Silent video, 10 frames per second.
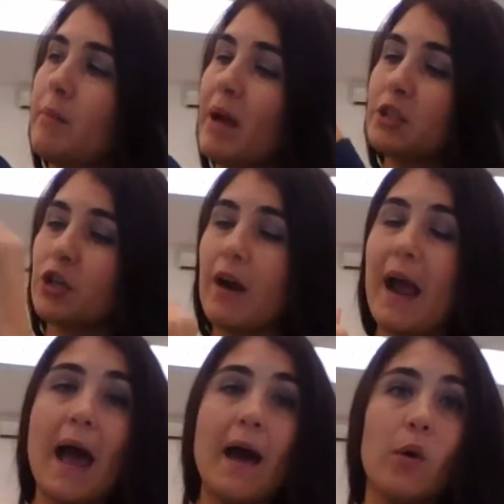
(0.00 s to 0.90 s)
measure
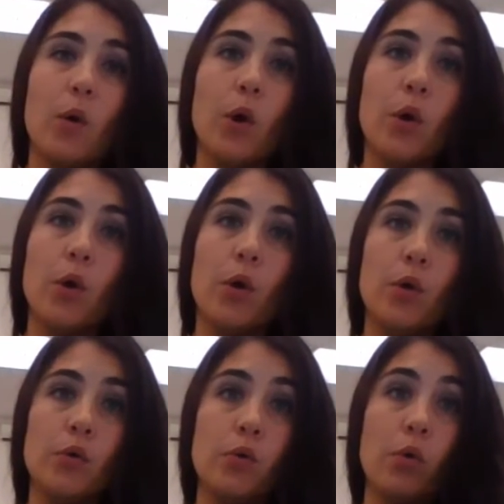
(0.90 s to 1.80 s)
how
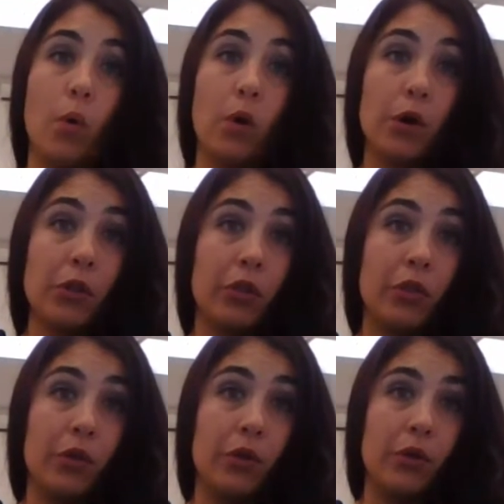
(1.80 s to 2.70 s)

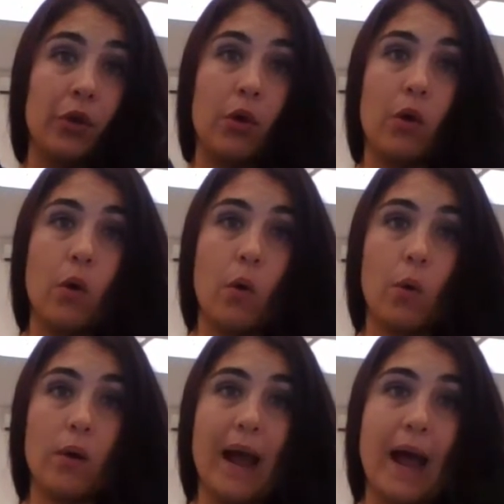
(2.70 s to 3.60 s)
north
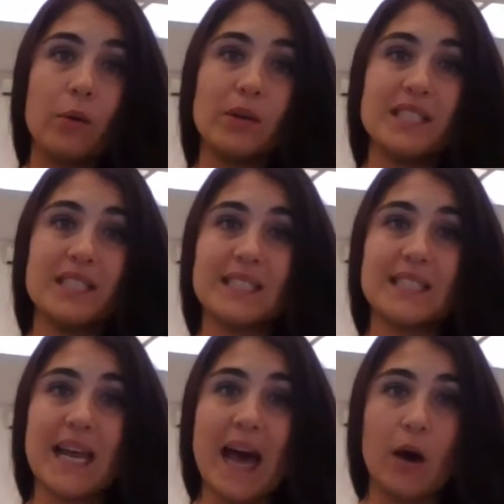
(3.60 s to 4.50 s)
or how
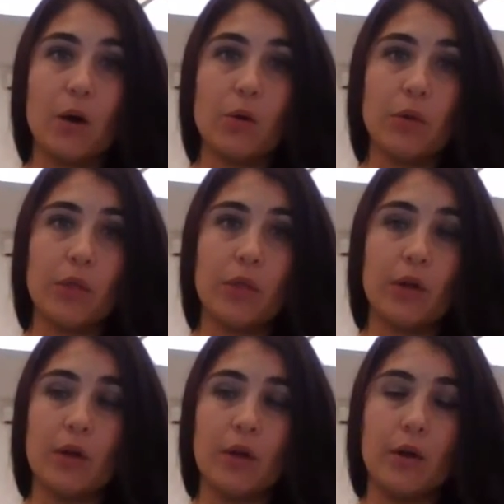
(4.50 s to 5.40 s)
south
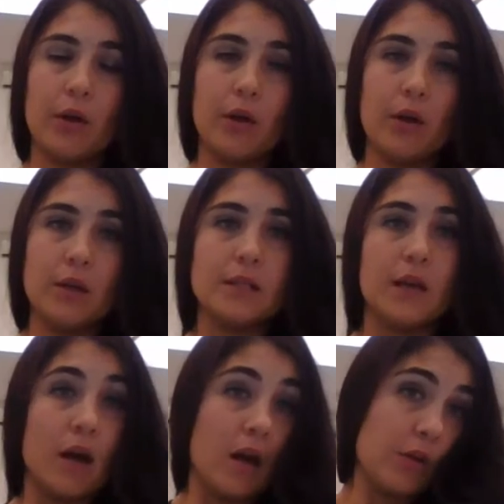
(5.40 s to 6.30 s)

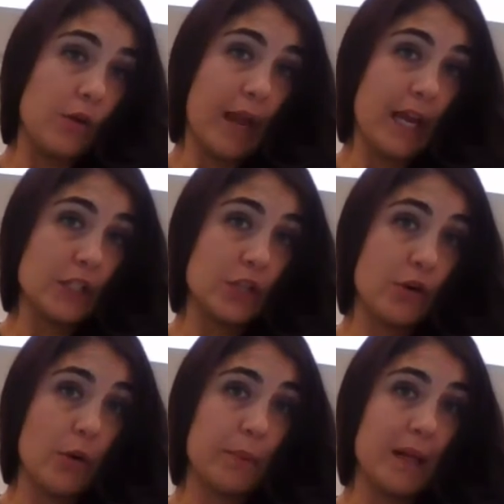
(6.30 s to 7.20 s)
a
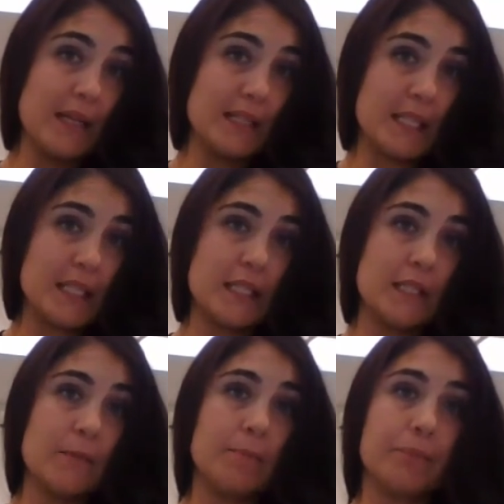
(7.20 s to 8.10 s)
location or a place
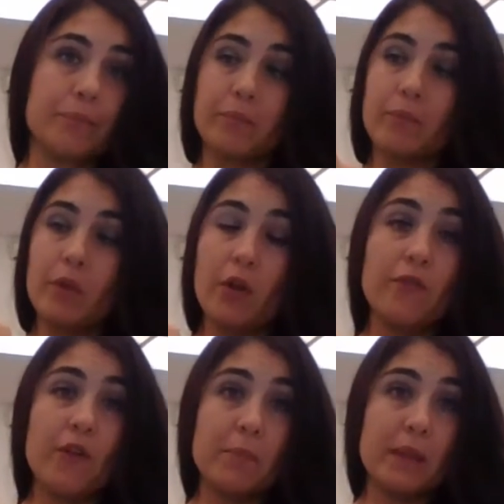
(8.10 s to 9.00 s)
is
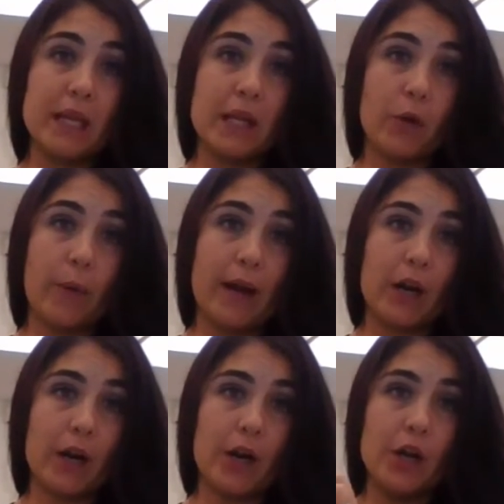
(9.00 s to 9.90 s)
from the
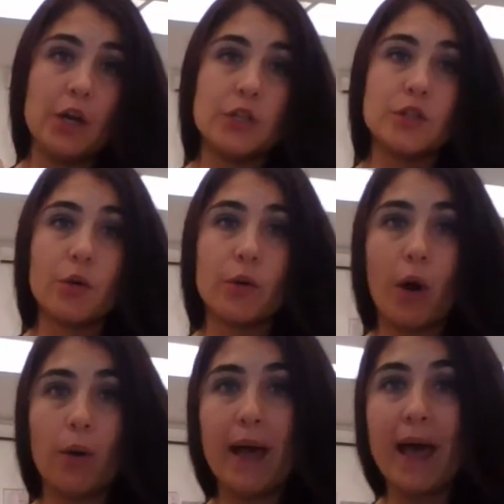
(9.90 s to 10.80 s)
equator. So
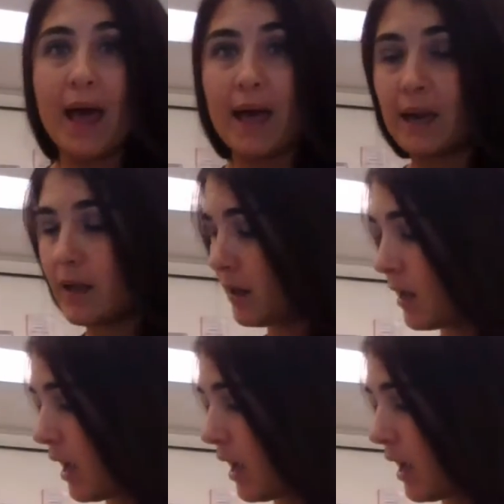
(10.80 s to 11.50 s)
go ahead,